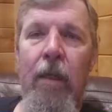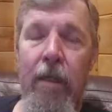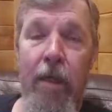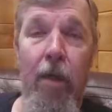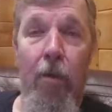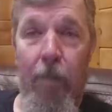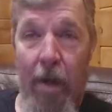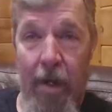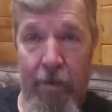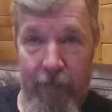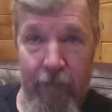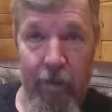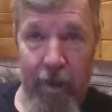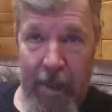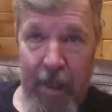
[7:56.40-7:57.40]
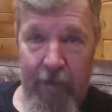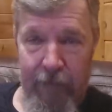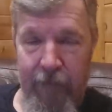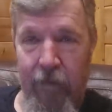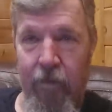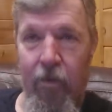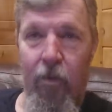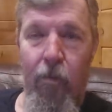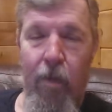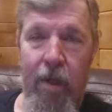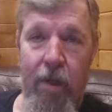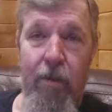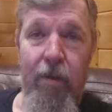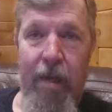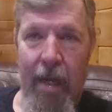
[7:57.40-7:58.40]
Nearby, for again, further away
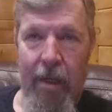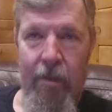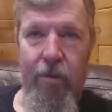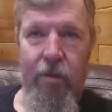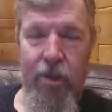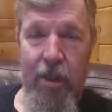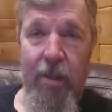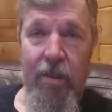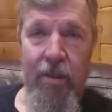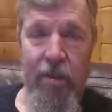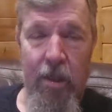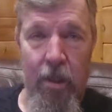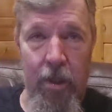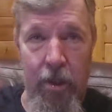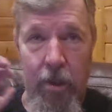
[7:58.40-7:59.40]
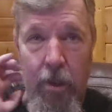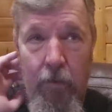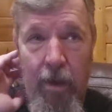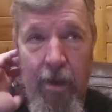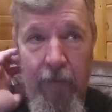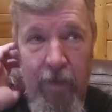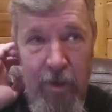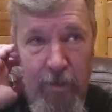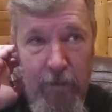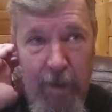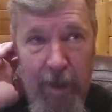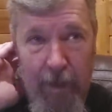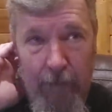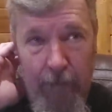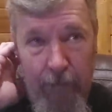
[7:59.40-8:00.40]
you get, chances are you don't have it as
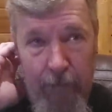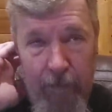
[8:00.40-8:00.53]
bad.